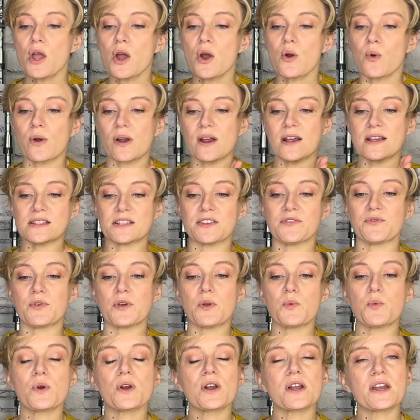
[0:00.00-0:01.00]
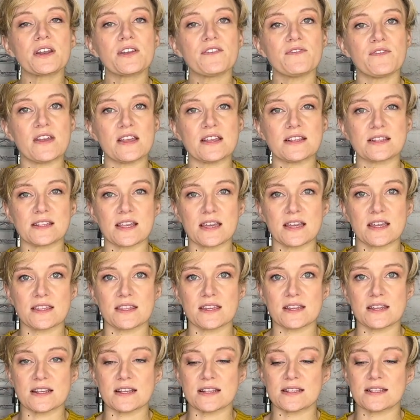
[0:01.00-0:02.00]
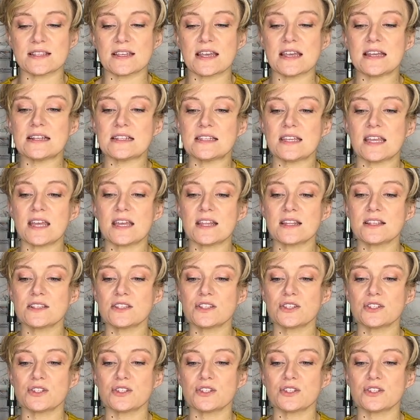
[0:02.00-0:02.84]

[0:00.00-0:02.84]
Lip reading: Whereas if we work in a vase like this, it tends